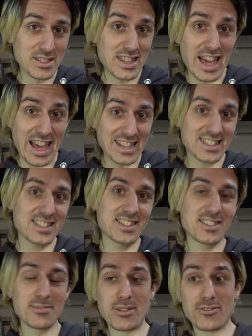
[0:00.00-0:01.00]
that,
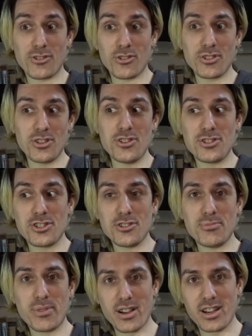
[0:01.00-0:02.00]
before
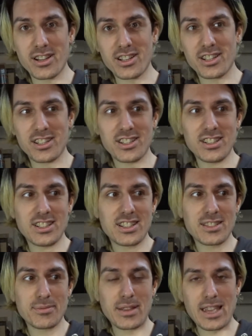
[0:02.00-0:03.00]
YouTube
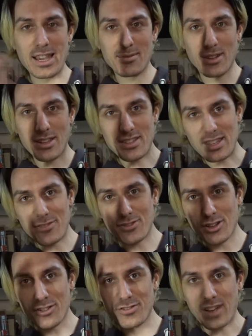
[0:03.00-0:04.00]
became like the
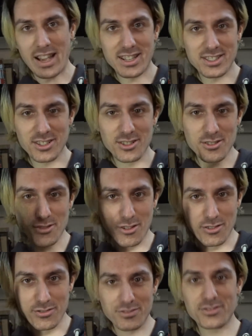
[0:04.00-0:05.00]
ifdo facto
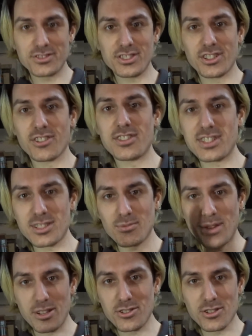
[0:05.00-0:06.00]
of, you know, this is
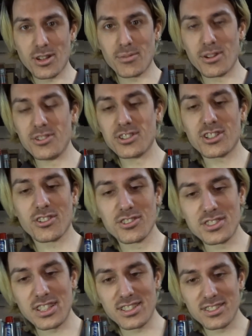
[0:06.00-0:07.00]
where you should upload your
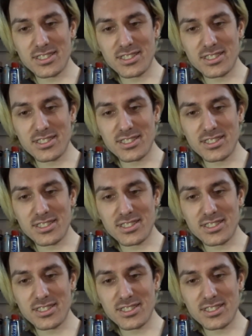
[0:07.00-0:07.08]
content.